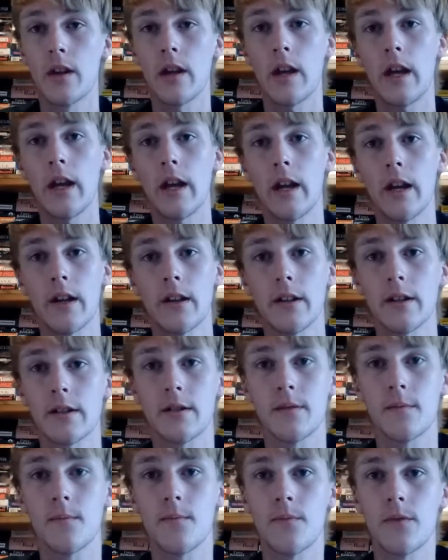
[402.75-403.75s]
And
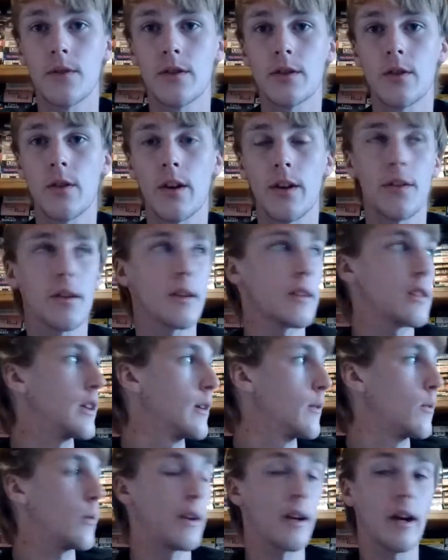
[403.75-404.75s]
so I think
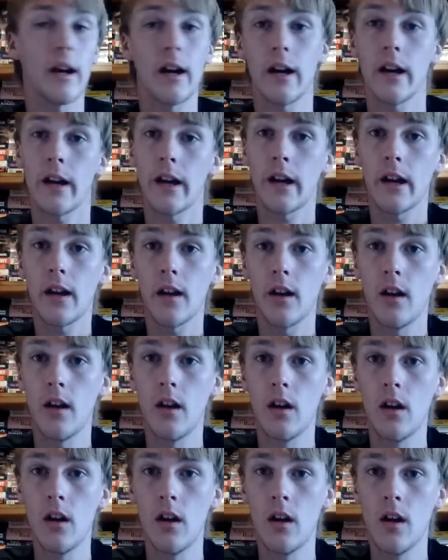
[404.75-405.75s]
that when I
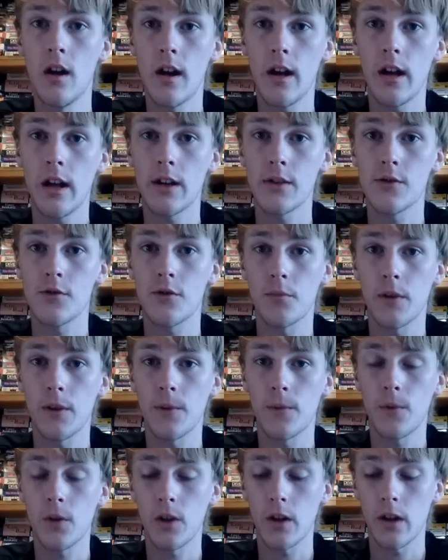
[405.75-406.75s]
injured my
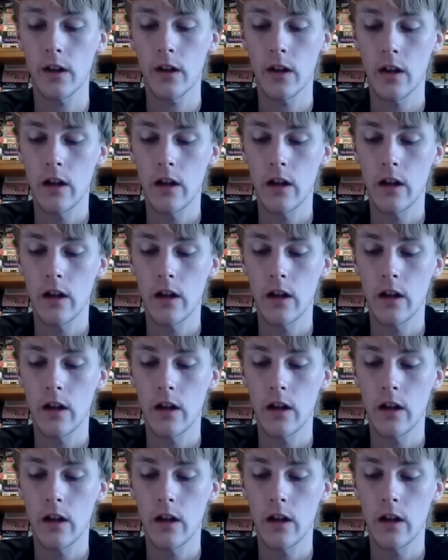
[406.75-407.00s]
foot,